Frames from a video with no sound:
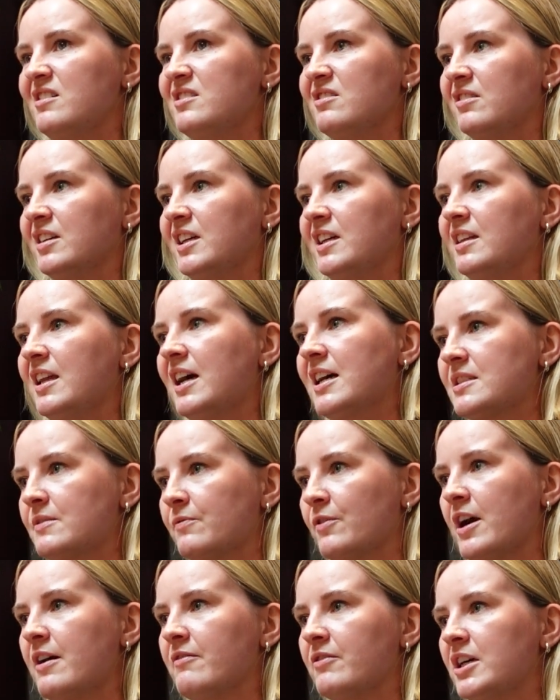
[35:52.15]
I don't think it
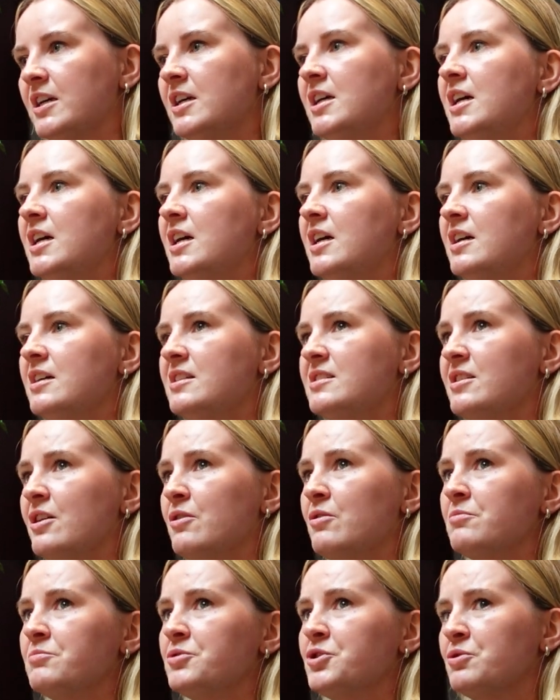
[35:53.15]
lasts forever.
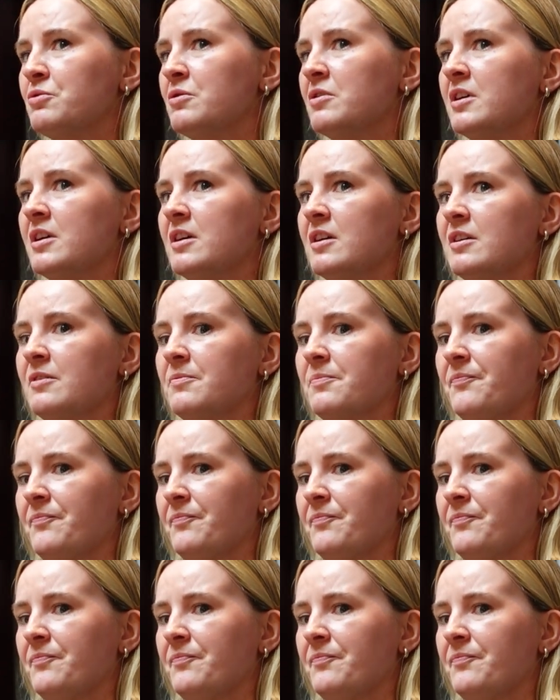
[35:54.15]
So I'm sure,